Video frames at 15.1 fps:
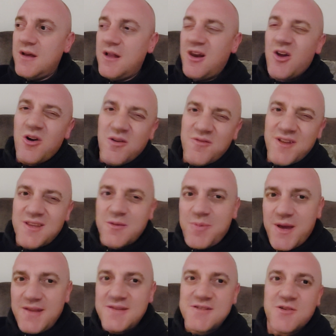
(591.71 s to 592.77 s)
A lot of it
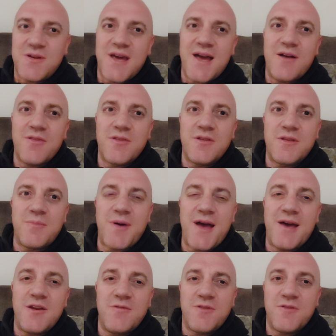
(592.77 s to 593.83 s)
depends on how the
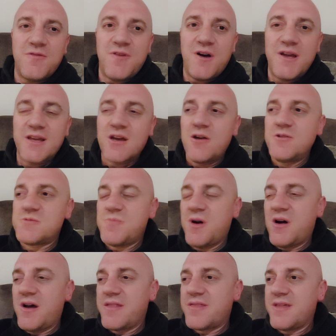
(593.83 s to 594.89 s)
pattern of the fight goes,
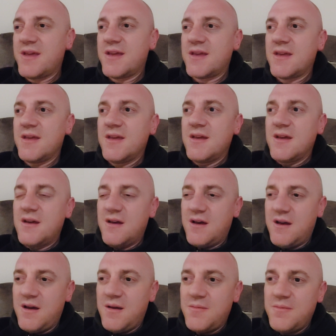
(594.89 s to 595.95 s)
but I think
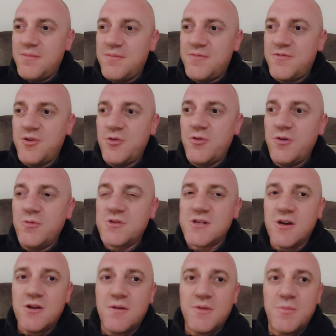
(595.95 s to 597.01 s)
Fury will
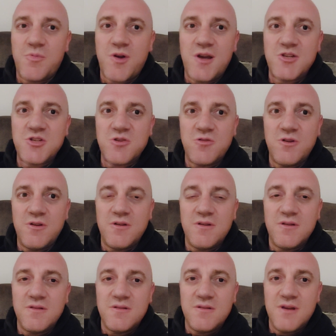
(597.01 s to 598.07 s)
turn up the pressure
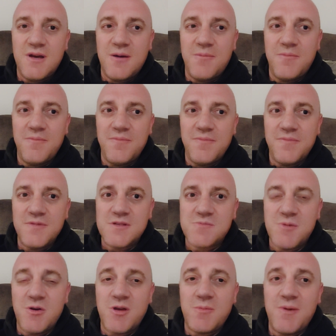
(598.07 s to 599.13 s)
and
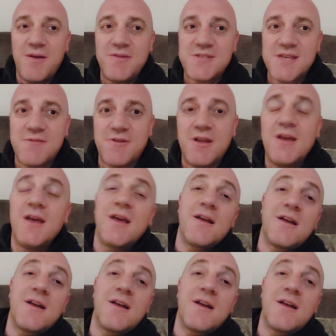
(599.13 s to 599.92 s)
smoke him out in seven.